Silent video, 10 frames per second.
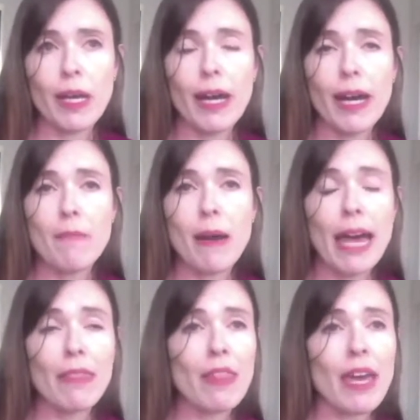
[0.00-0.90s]

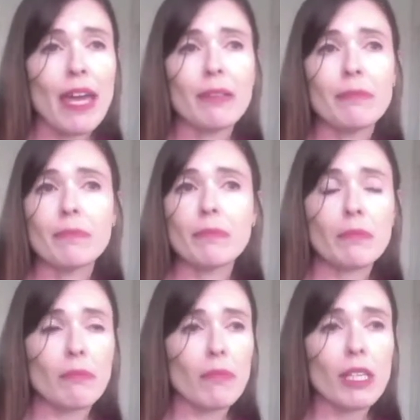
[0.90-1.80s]
and then
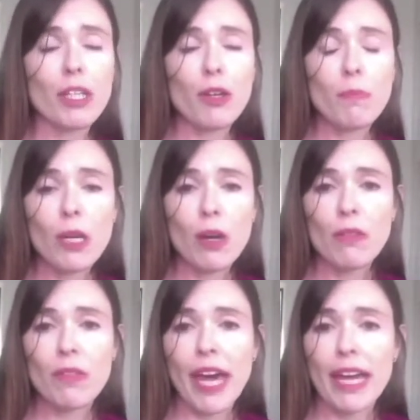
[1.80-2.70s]

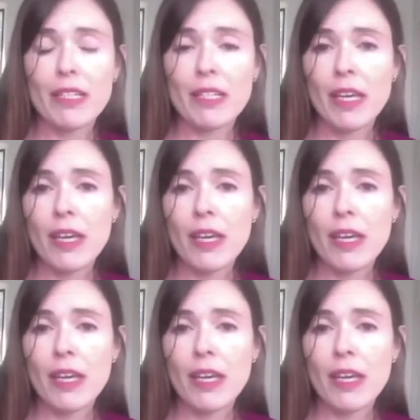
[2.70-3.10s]
beyond that,